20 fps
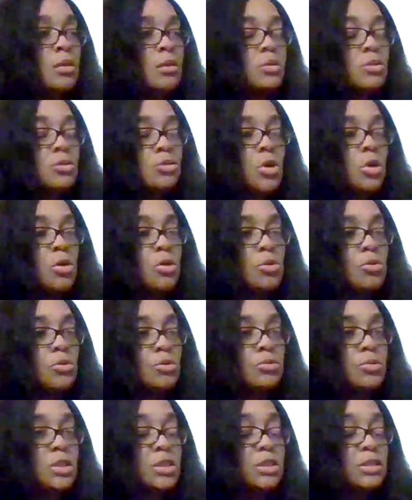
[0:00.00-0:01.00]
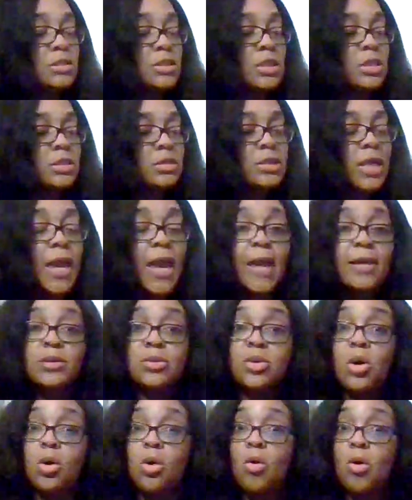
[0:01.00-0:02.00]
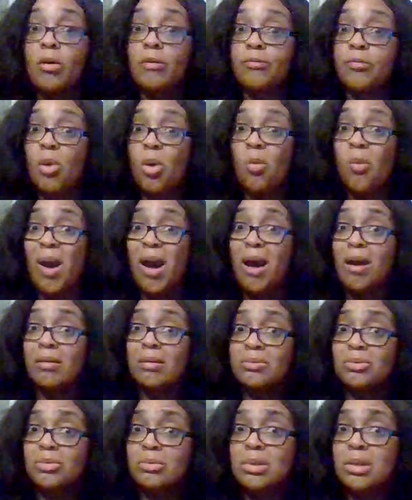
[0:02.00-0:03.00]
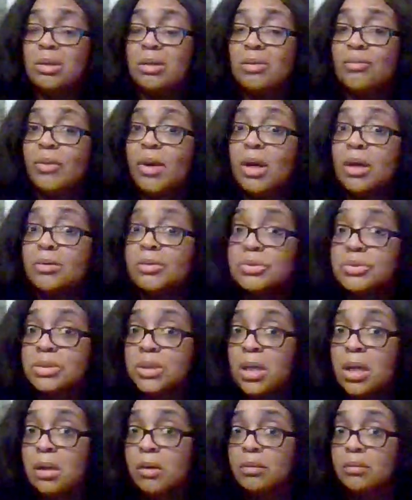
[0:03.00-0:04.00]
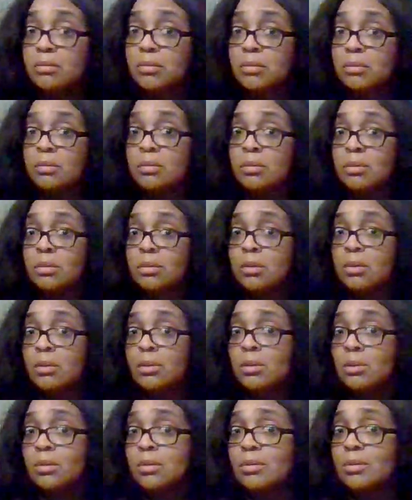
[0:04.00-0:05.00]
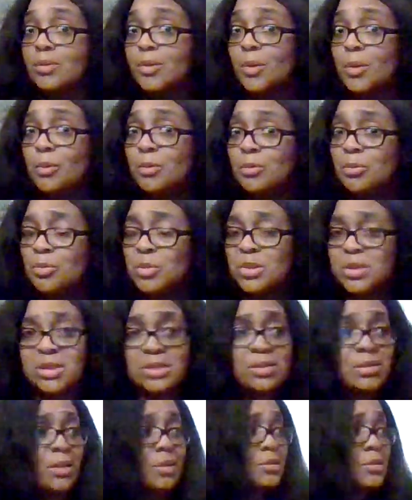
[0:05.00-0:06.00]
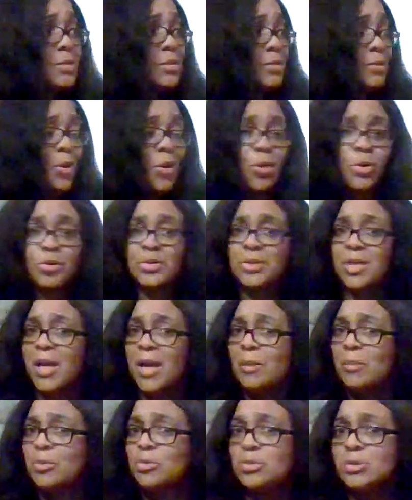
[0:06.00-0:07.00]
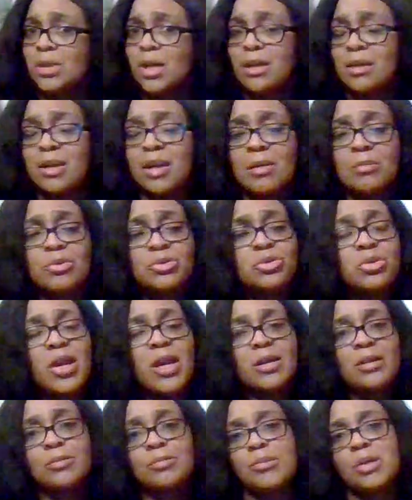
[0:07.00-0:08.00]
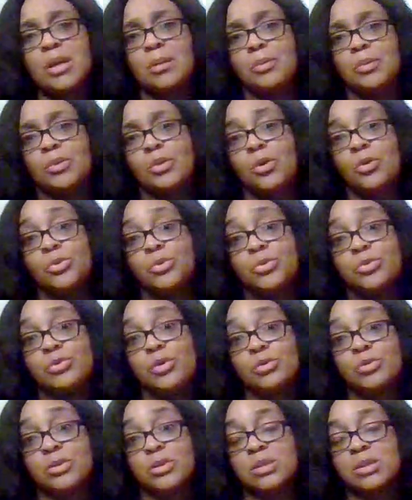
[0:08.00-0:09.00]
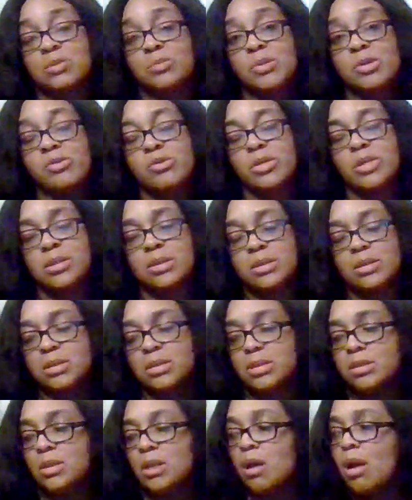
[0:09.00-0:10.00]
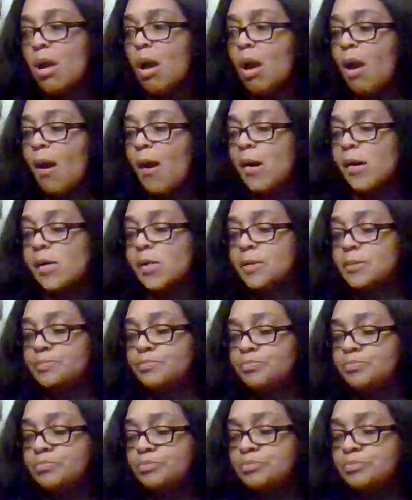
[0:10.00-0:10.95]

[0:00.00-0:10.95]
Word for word: you know, these things had to go on for a while and you didn't even understand. You know, was this like this the whole time? It was like, yeah, but you had to be able to go through those experiences. Um,